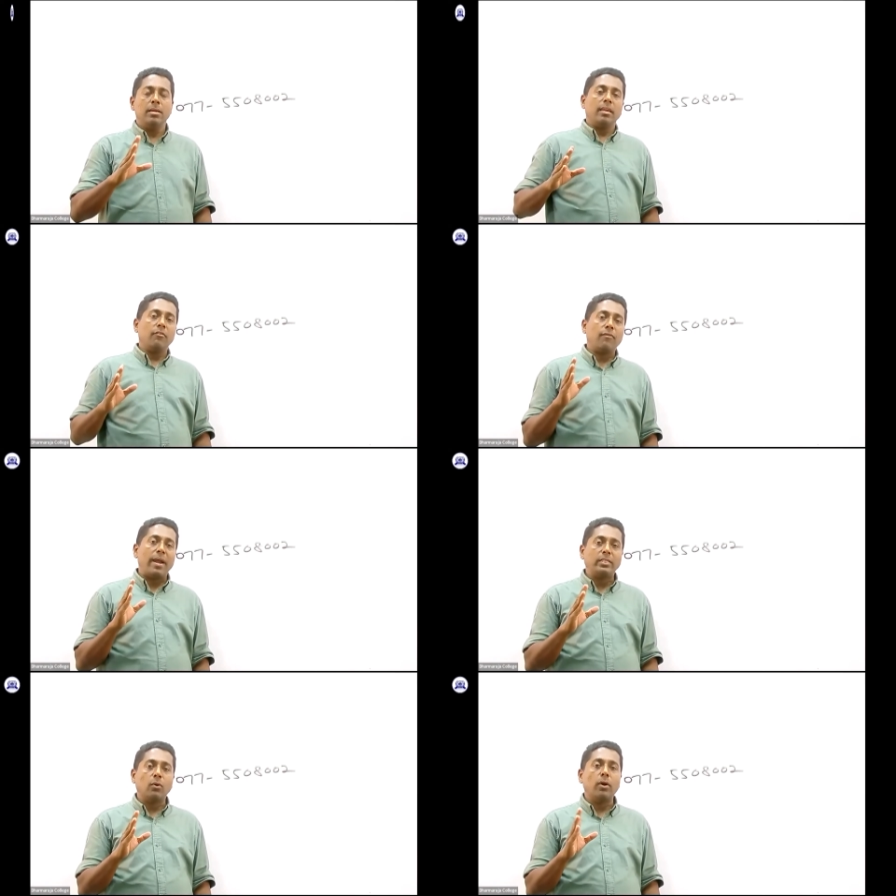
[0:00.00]
If
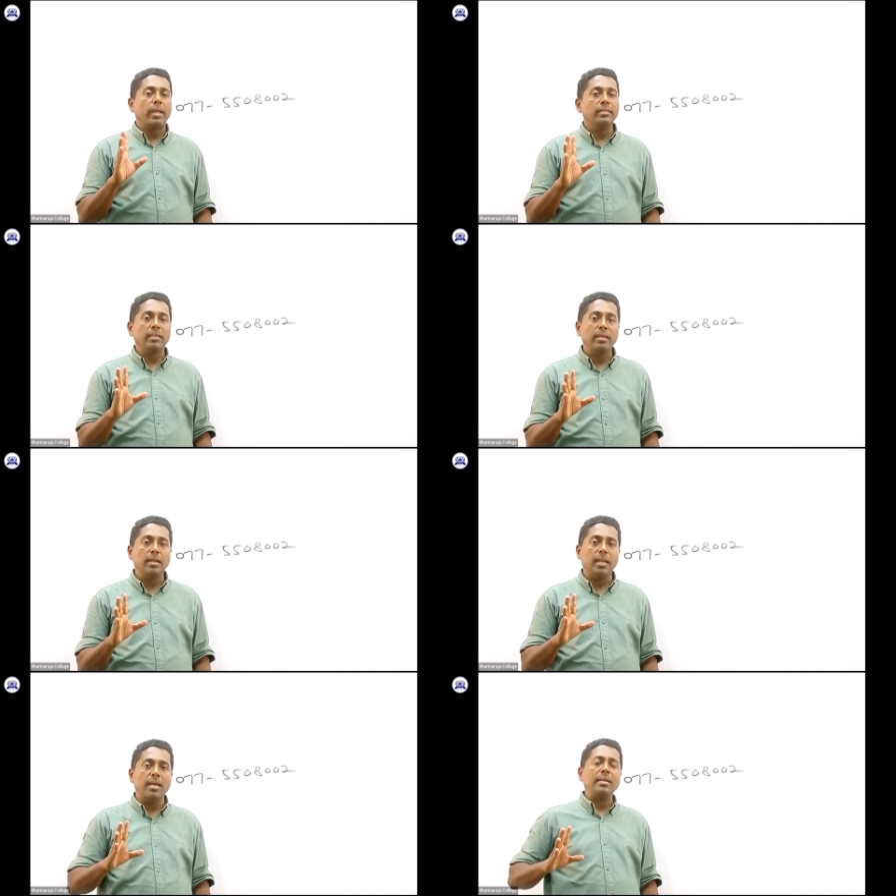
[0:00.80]
I talk in
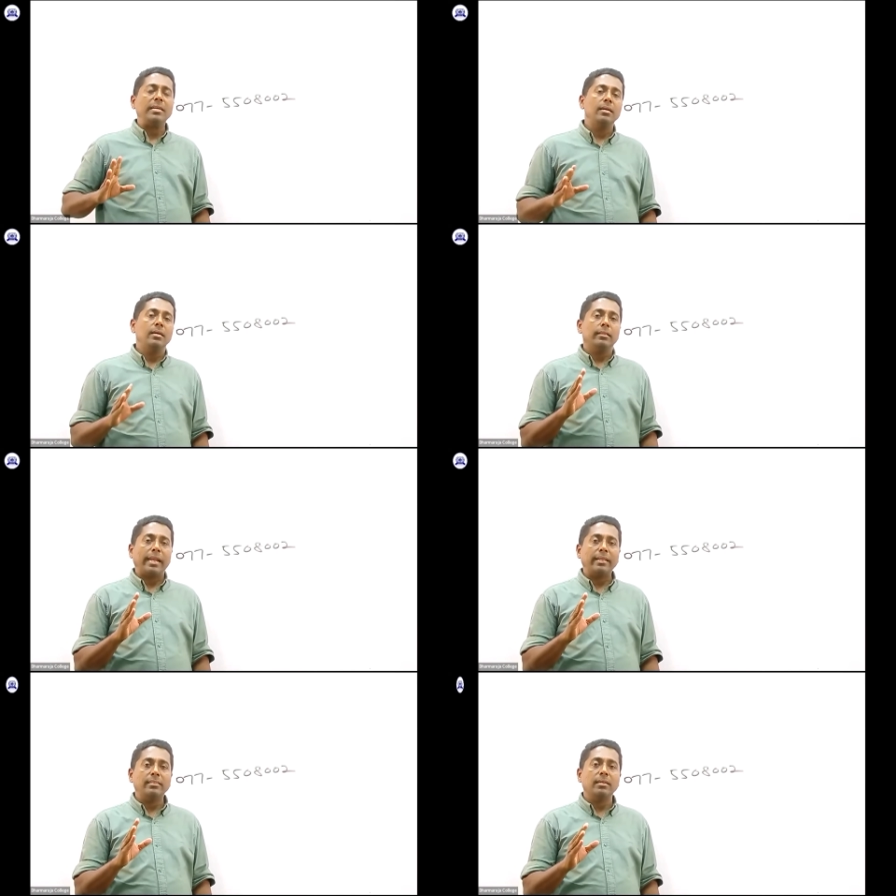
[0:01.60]
Sinhala,
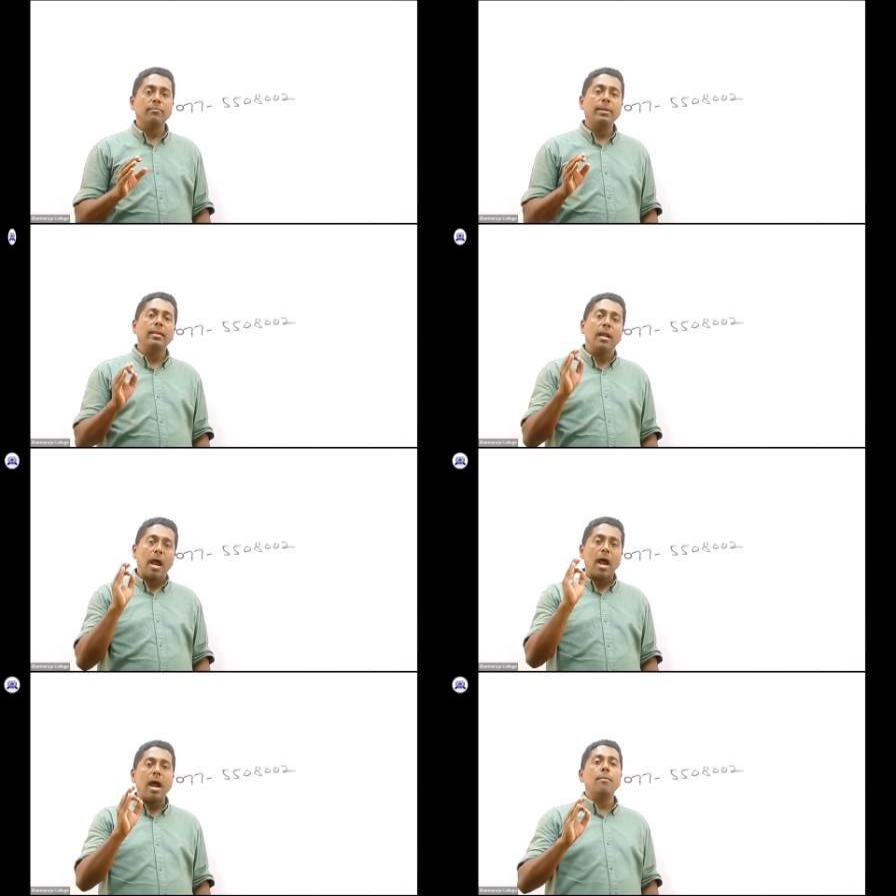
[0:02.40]
that is a big
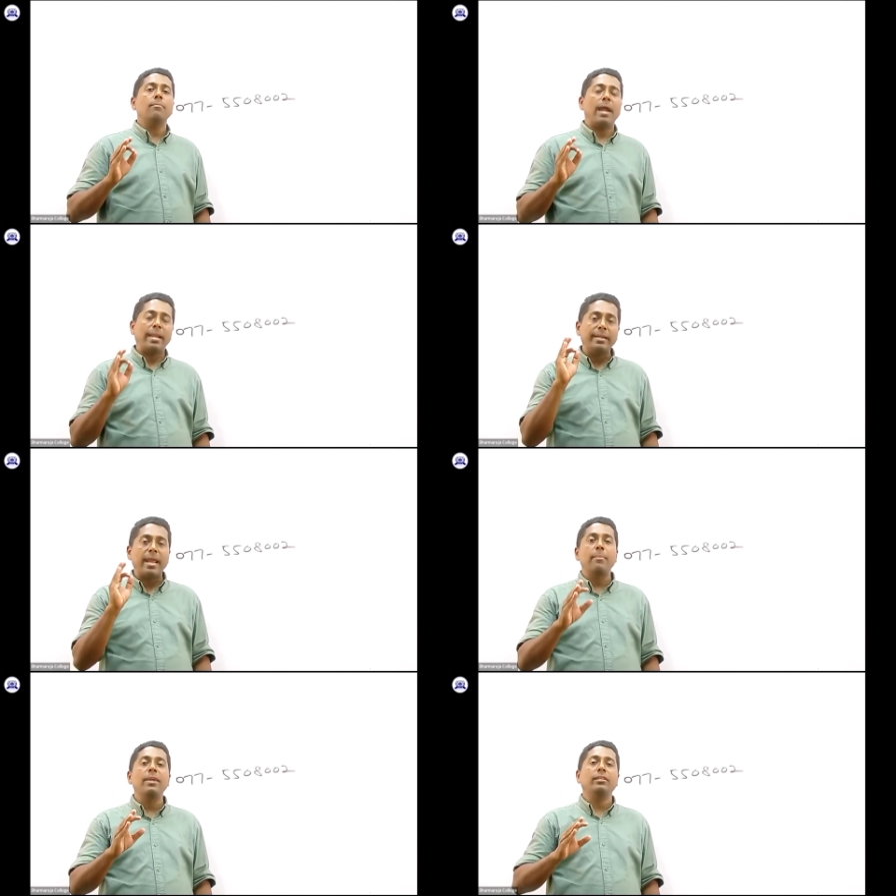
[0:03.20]
harm and a
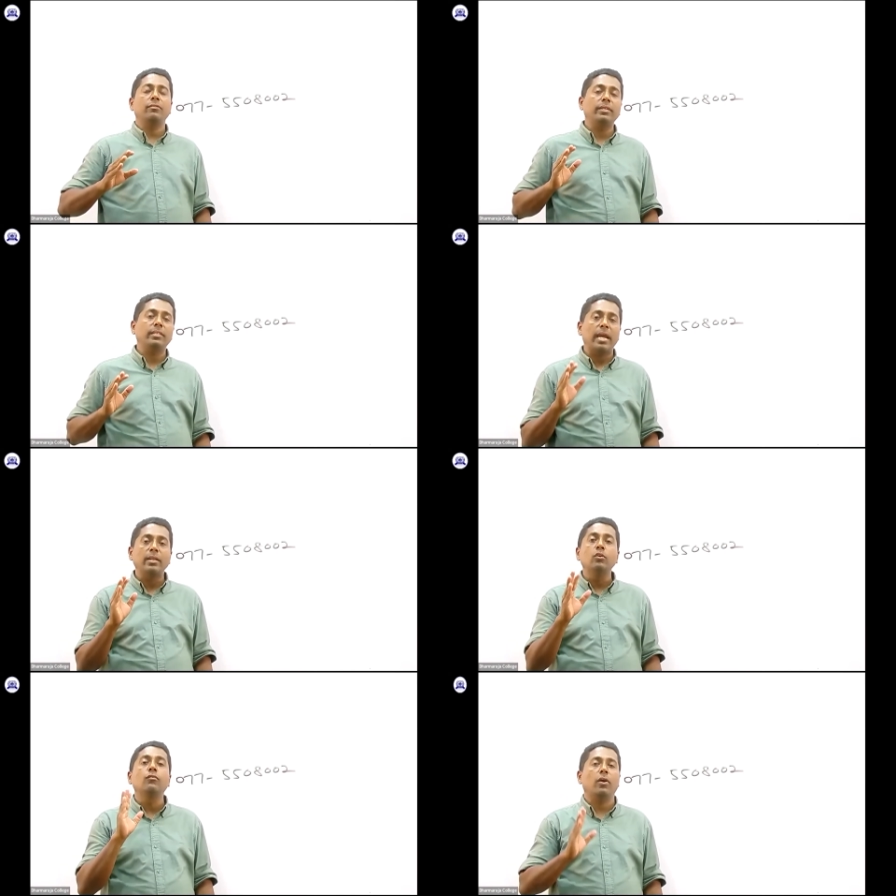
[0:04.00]
damage which I
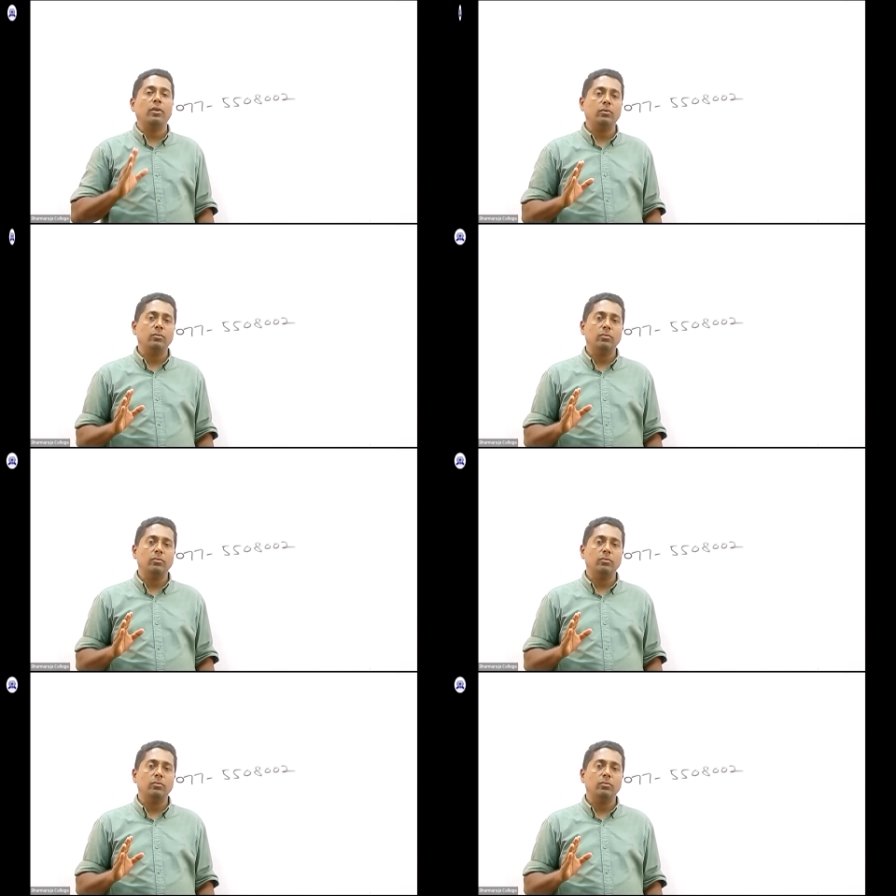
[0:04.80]
do for you.